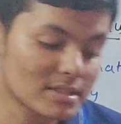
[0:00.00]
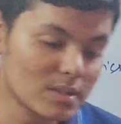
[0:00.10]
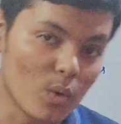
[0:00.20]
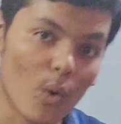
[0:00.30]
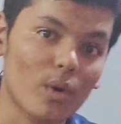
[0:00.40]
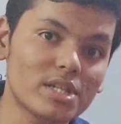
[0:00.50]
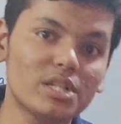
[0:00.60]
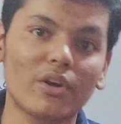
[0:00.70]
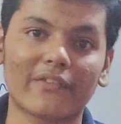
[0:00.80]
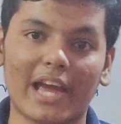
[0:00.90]
the
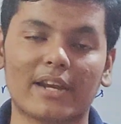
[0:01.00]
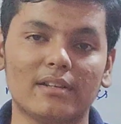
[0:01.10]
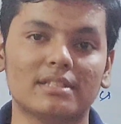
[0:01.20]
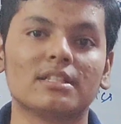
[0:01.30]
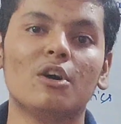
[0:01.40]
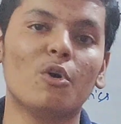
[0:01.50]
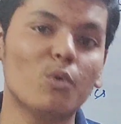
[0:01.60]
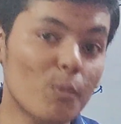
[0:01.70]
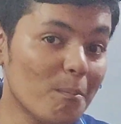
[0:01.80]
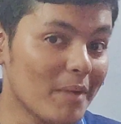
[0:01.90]
origin of calculus?
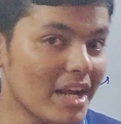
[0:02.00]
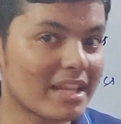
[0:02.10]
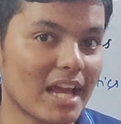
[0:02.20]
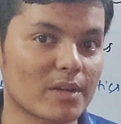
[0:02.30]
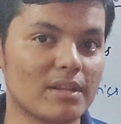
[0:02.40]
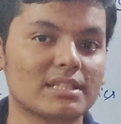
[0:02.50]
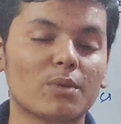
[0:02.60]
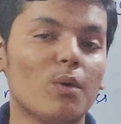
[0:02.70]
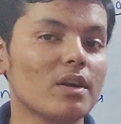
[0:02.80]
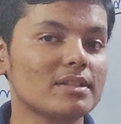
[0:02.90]
Who made calculus
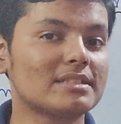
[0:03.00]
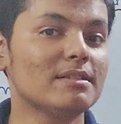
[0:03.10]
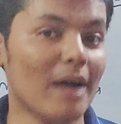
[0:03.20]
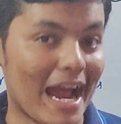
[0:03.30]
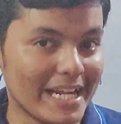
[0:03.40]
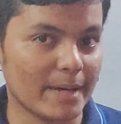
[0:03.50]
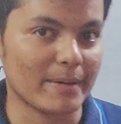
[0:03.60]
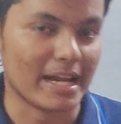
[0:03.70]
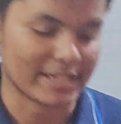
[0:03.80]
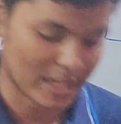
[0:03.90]
and what is the idea behind